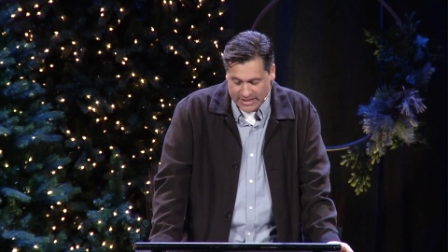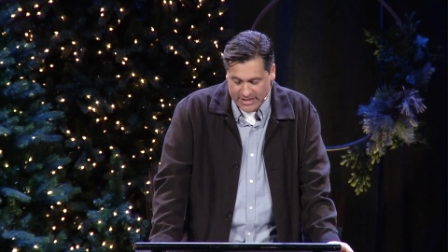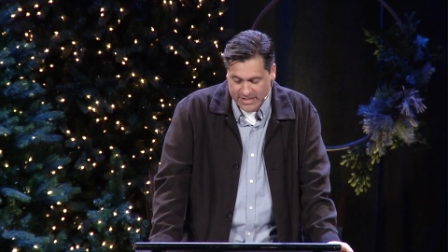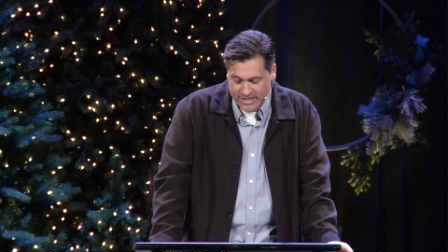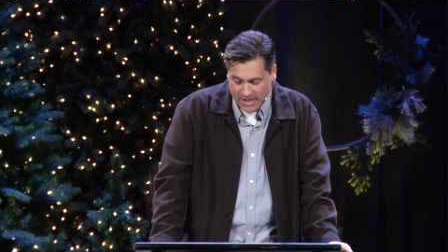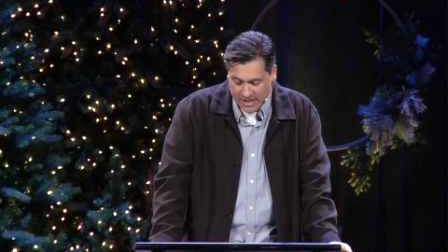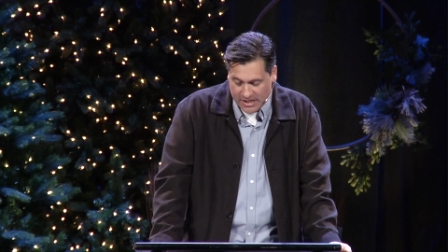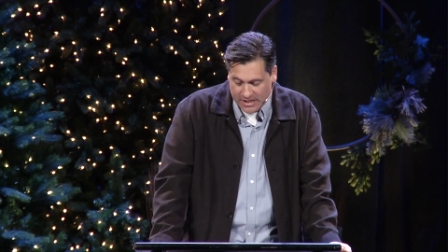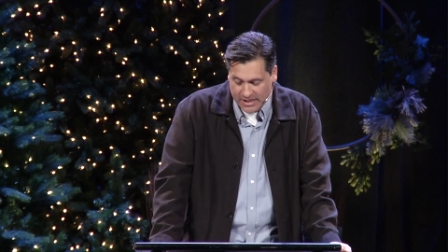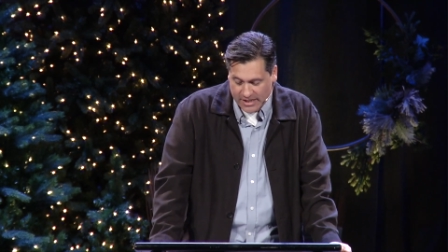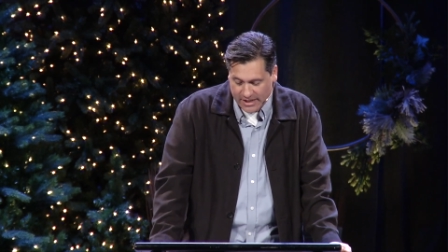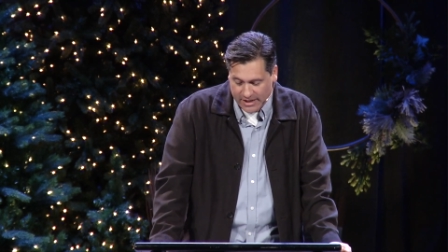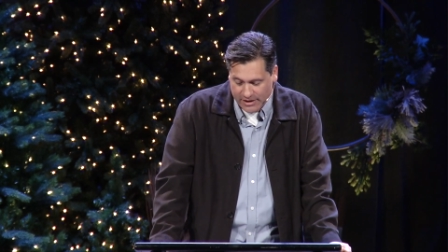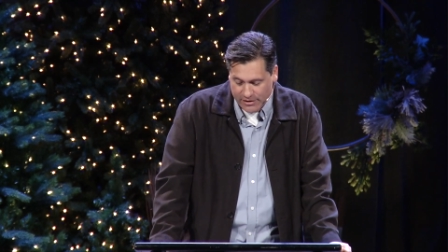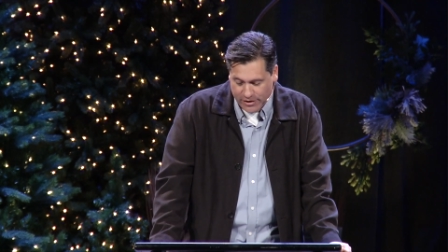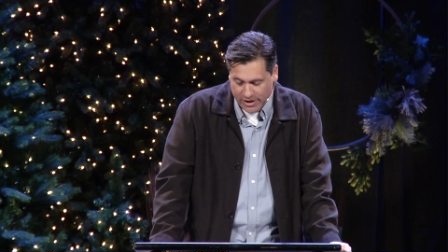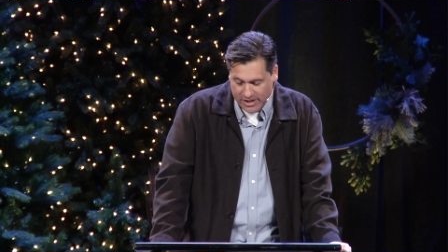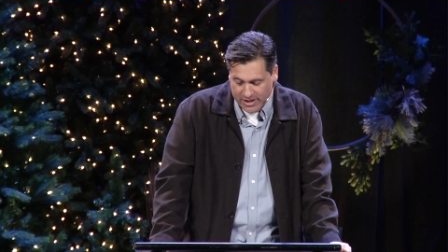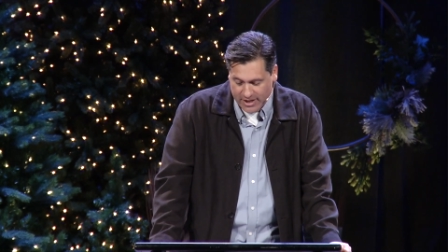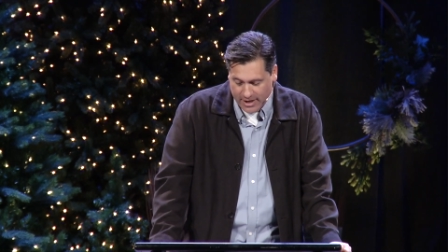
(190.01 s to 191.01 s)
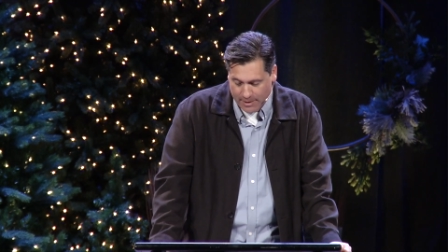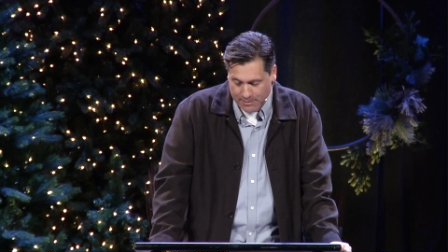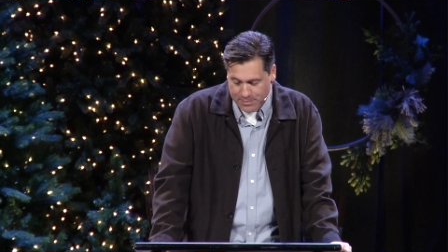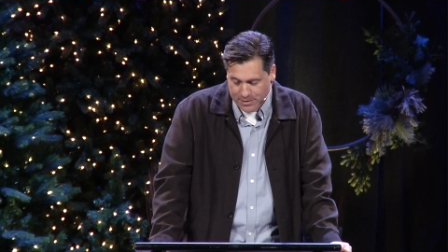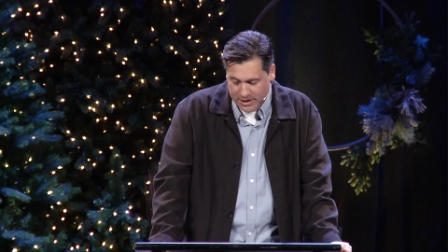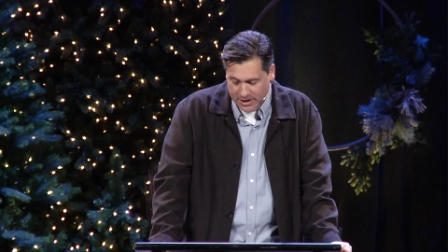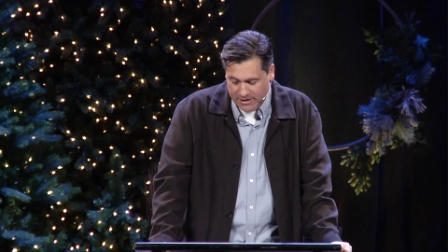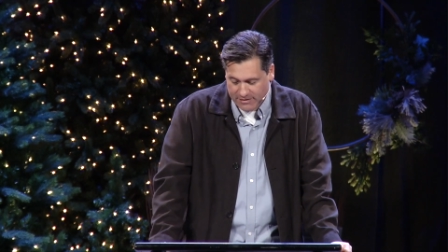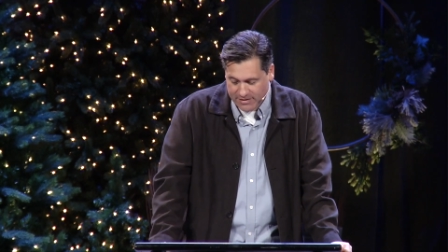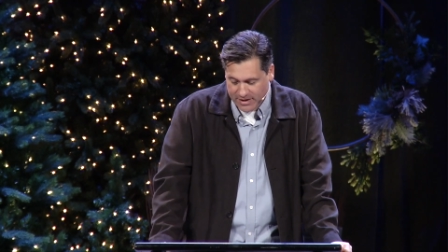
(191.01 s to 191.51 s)
Suddenly, a great
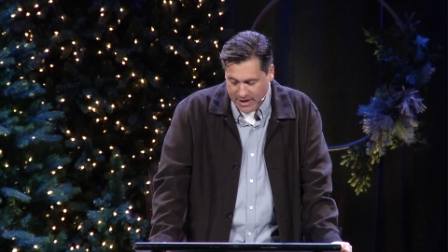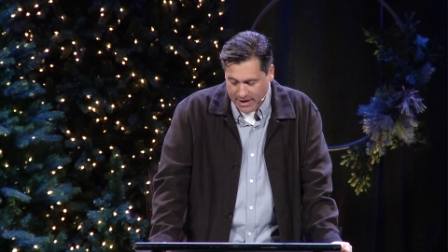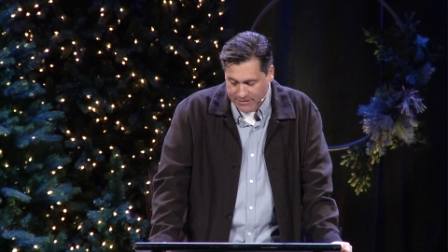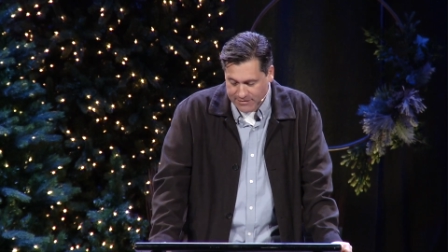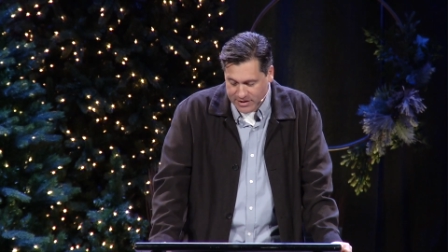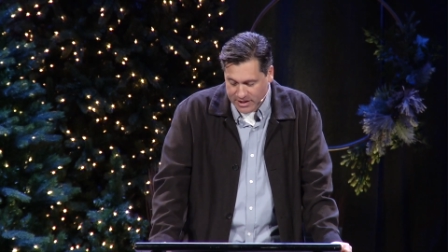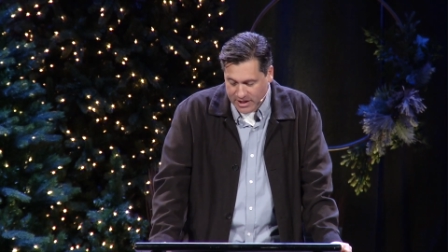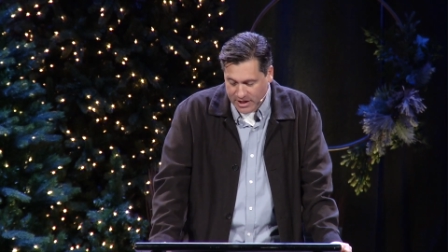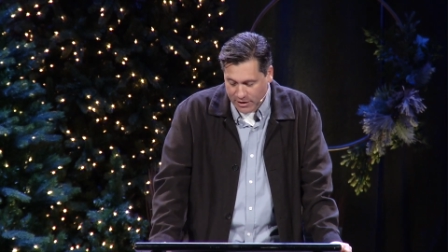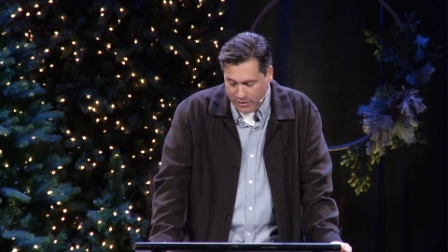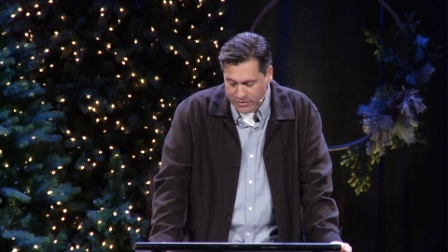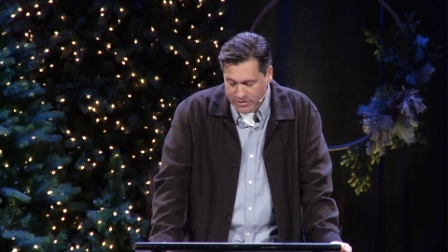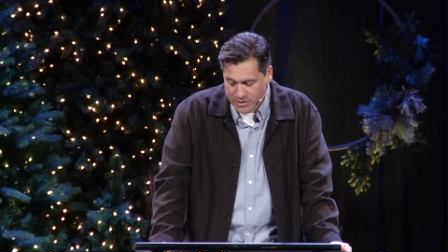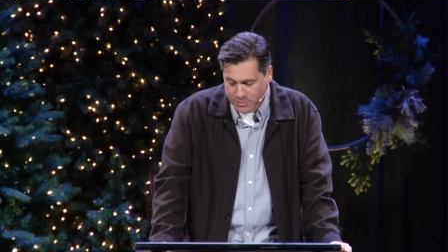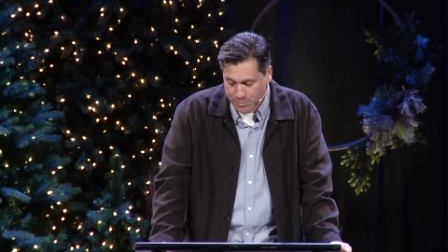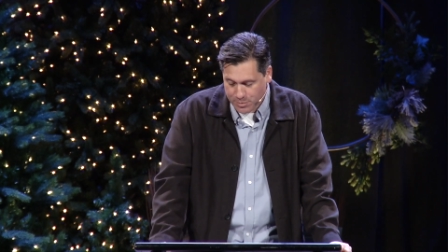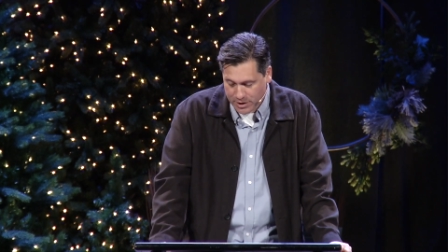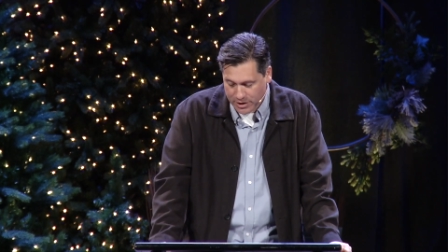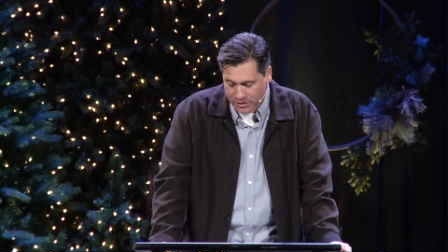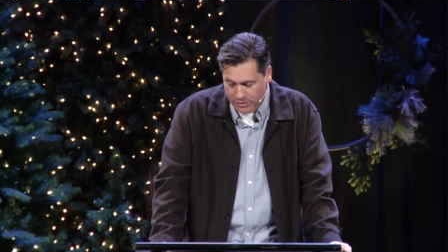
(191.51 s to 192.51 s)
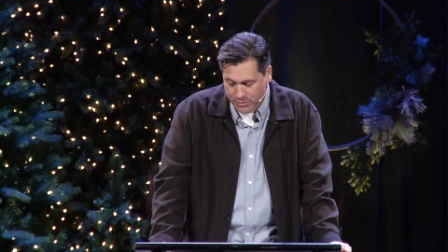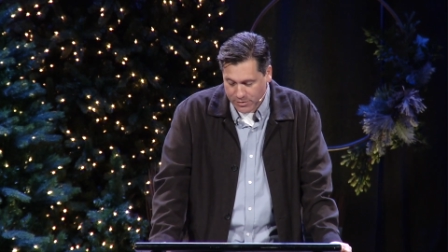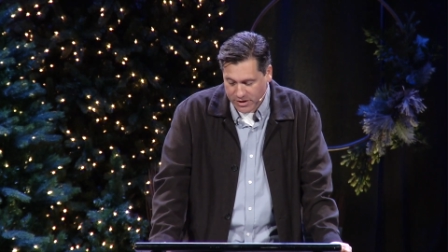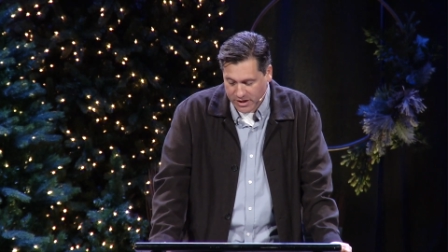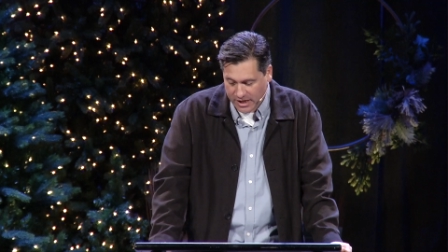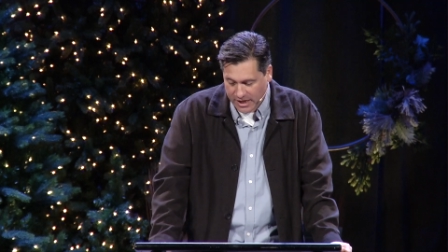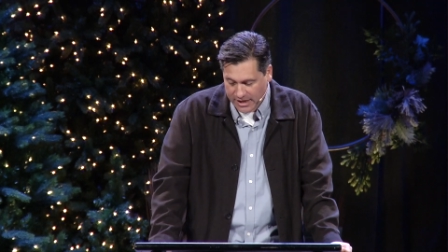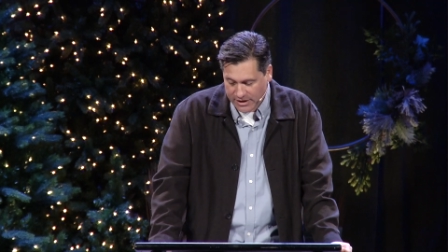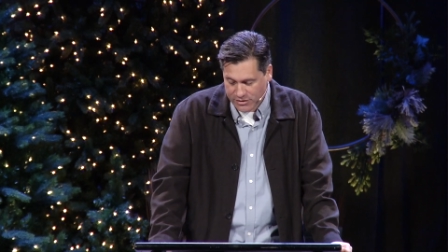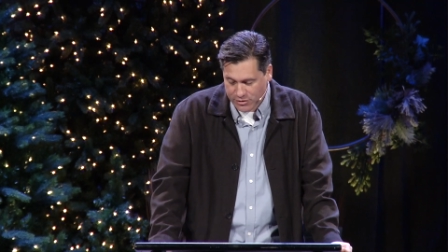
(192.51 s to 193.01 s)
company of the heavenly host appeared with
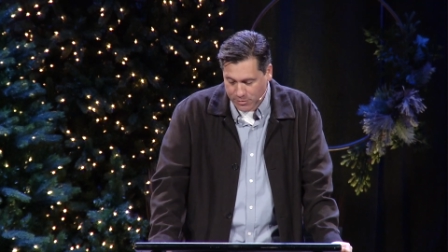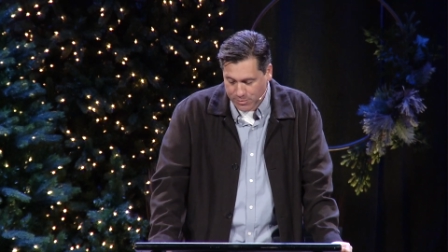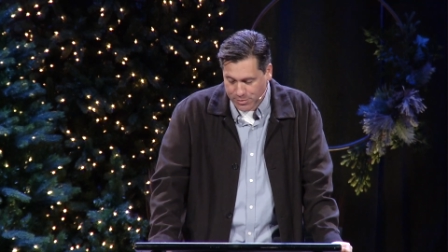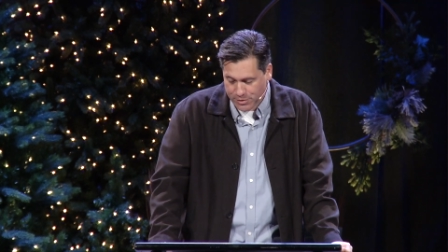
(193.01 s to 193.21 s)
the angel,